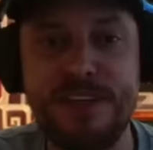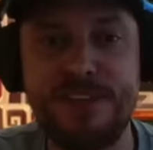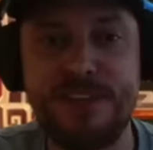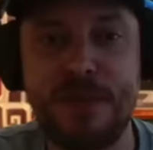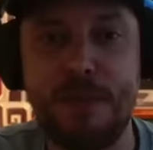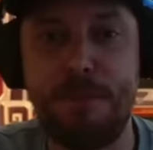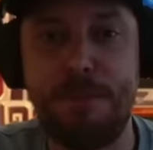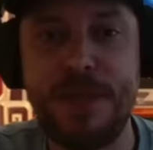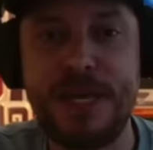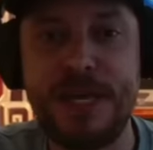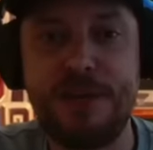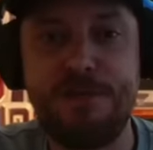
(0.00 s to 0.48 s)
There's a
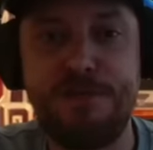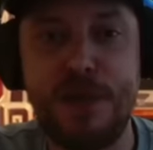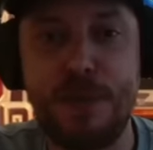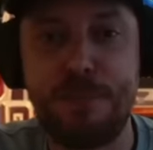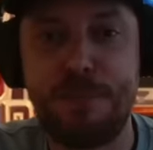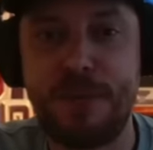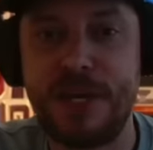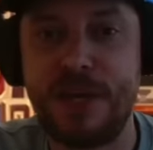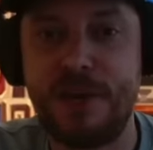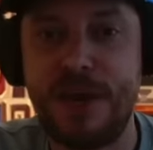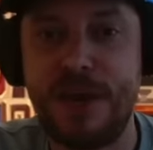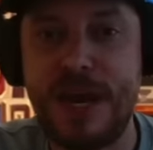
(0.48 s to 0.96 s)
big
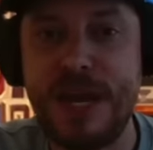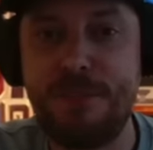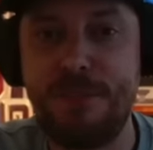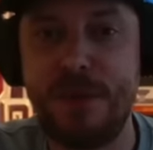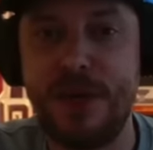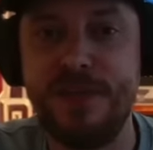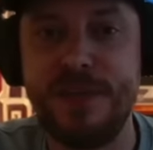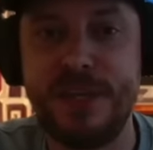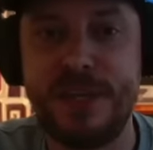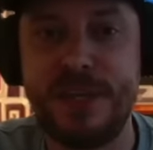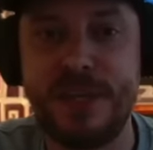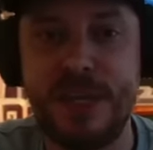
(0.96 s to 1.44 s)
flippin' grape
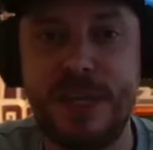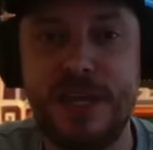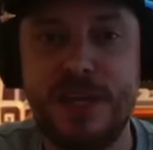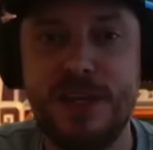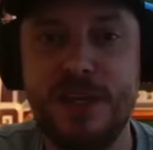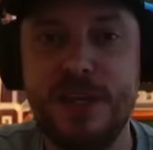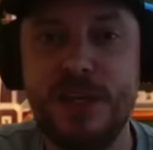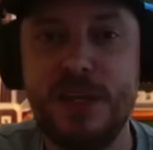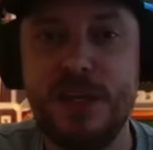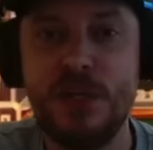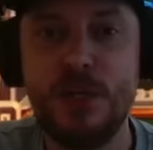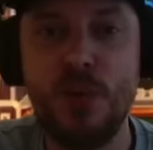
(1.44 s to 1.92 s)
over there.
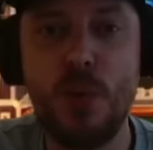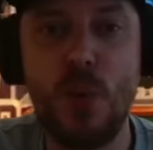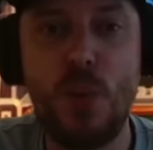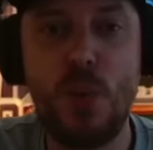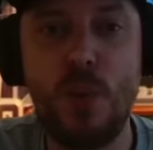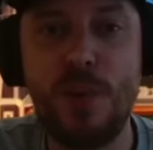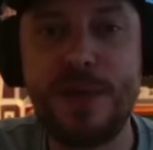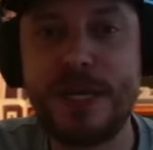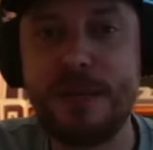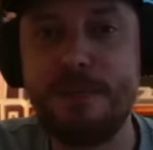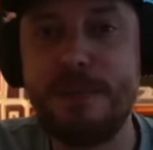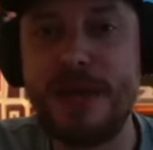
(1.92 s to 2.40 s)

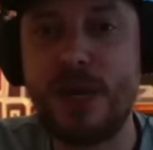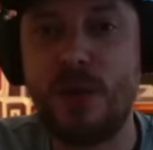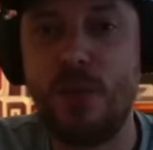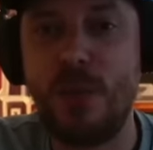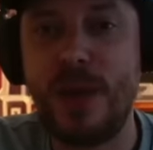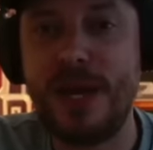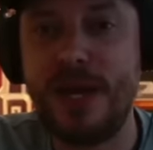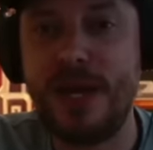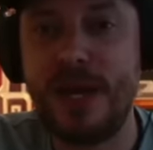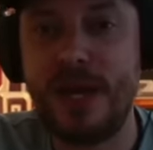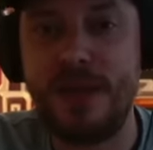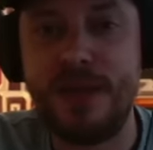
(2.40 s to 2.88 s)
Yo, we can make
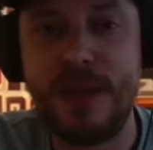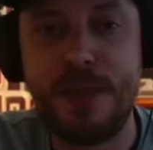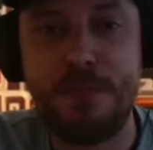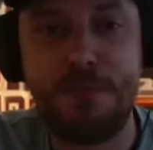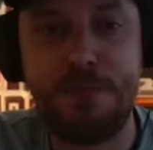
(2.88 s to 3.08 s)
wine out of